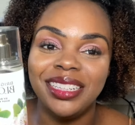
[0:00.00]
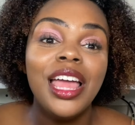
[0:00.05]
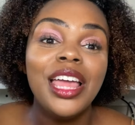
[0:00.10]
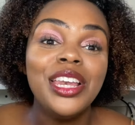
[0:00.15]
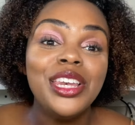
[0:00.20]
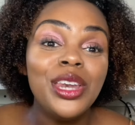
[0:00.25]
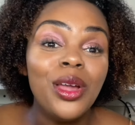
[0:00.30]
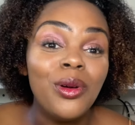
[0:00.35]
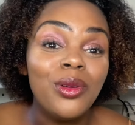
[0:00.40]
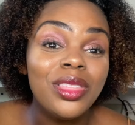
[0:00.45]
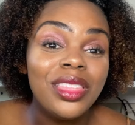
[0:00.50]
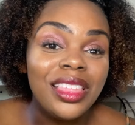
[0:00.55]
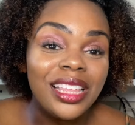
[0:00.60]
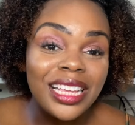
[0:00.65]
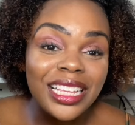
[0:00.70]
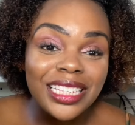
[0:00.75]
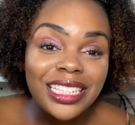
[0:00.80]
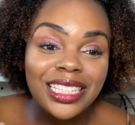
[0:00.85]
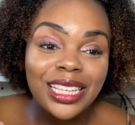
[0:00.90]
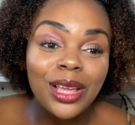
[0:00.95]
Now
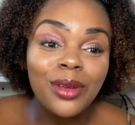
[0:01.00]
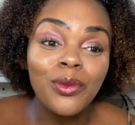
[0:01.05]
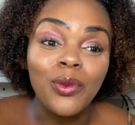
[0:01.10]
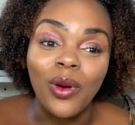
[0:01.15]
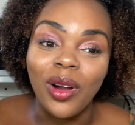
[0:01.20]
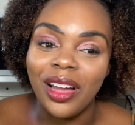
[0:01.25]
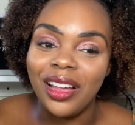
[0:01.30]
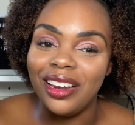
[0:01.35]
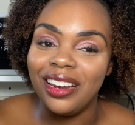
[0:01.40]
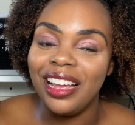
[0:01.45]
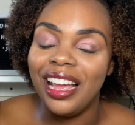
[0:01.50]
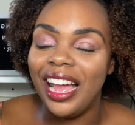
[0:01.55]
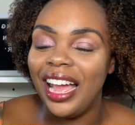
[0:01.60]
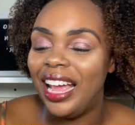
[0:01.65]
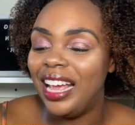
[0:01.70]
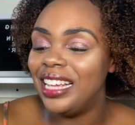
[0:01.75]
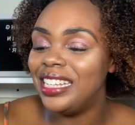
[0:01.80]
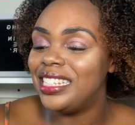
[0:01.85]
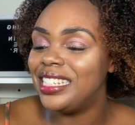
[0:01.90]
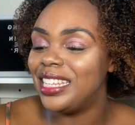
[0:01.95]
this one,
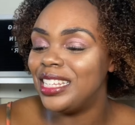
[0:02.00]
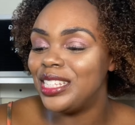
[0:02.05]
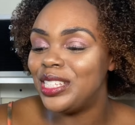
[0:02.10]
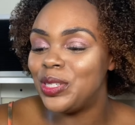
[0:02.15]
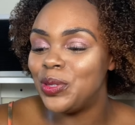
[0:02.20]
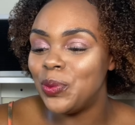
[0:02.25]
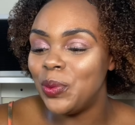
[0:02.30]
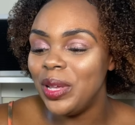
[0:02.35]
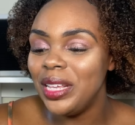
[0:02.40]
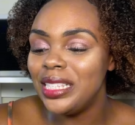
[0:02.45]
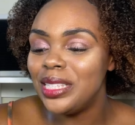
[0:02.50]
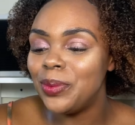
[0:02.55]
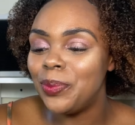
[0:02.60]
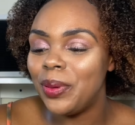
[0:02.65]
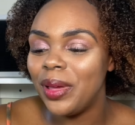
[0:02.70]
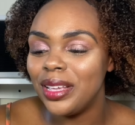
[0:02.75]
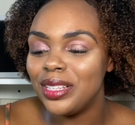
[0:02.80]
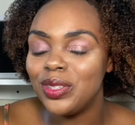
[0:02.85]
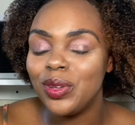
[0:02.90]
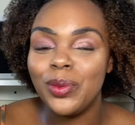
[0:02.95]
guys, Sweet
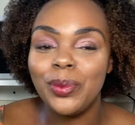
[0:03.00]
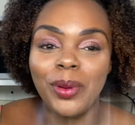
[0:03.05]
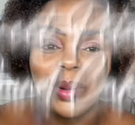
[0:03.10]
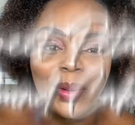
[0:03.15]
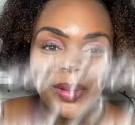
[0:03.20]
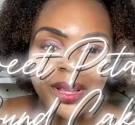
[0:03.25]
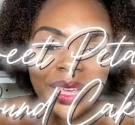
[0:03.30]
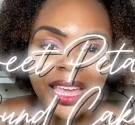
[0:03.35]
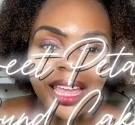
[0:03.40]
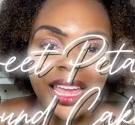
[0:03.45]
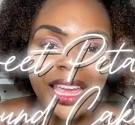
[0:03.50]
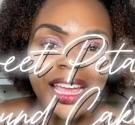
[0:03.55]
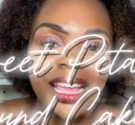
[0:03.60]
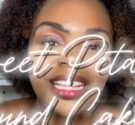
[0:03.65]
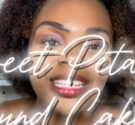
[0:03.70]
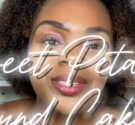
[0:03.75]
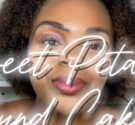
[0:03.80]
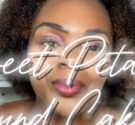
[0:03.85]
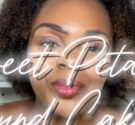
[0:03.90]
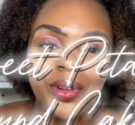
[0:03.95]
Petal Pound Cake,
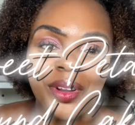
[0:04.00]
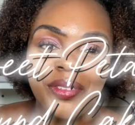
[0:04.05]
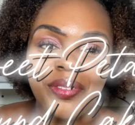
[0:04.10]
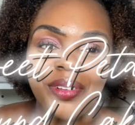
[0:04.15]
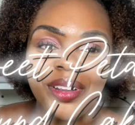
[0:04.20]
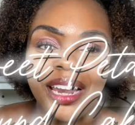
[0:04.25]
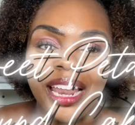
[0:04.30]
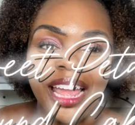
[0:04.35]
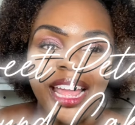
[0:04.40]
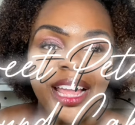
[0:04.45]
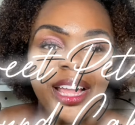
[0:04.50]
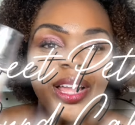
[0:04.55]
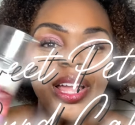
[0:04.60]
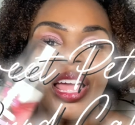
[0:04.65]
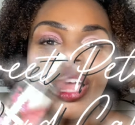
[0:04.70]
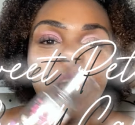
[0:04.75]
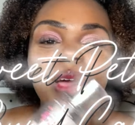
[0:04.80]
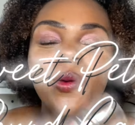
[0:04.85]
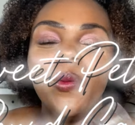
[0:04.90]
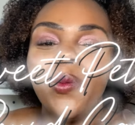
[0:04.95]
is more for like
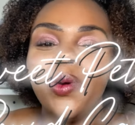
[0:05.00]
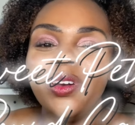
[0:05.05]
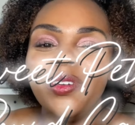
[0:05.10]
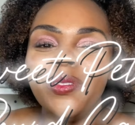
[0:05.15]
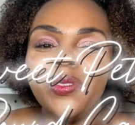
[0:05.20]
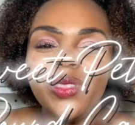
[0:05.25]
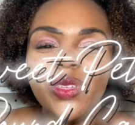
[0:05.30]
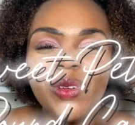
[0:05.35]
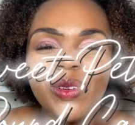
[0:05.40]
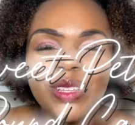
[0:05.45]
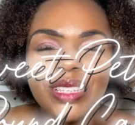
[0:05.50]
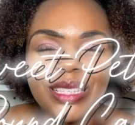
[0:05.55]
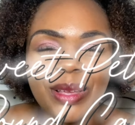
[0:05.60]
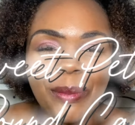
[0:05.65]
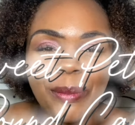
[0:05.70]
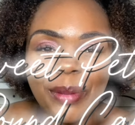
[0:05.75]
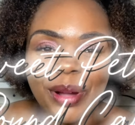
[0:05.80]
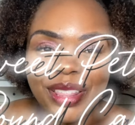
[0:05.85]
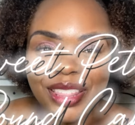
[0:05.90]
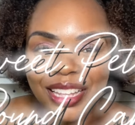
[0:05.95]
one of those
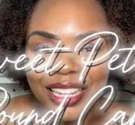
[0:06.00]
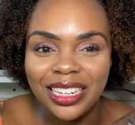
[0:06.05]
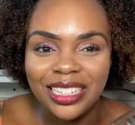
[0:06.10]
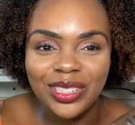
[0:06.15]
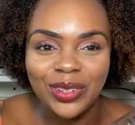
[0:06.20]
mothers